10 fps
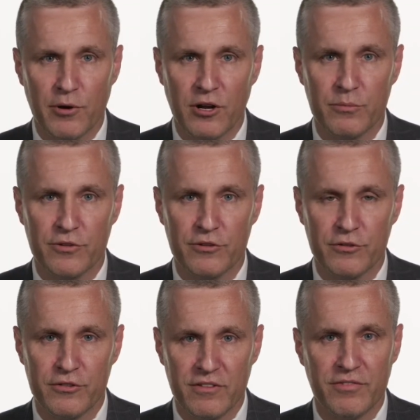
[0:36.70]
problems are
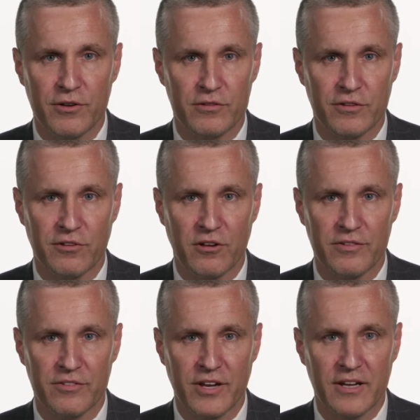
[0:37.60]
too difficult to solve
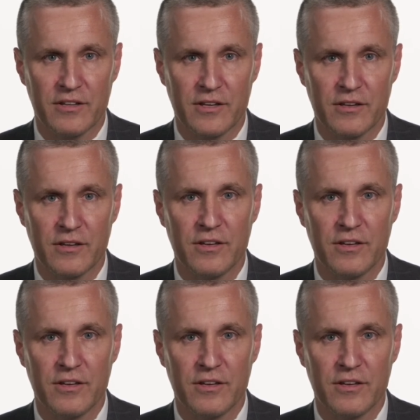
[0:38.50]
exactly,